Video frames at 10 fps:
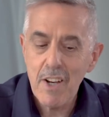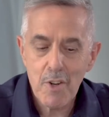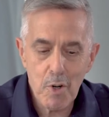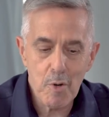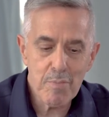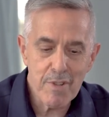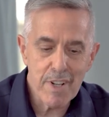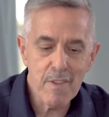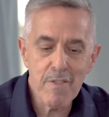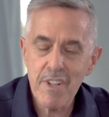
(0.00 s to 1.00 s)
Corporate
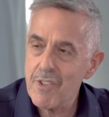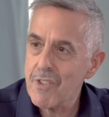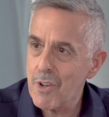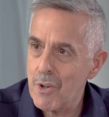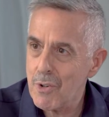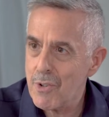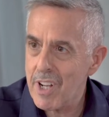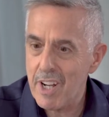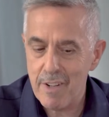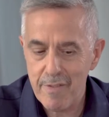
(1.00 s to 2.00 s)
Governance Code
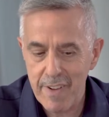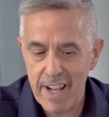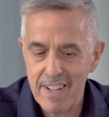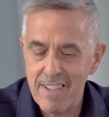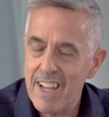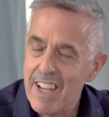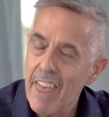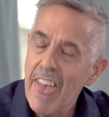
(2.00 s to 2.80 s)
are affecting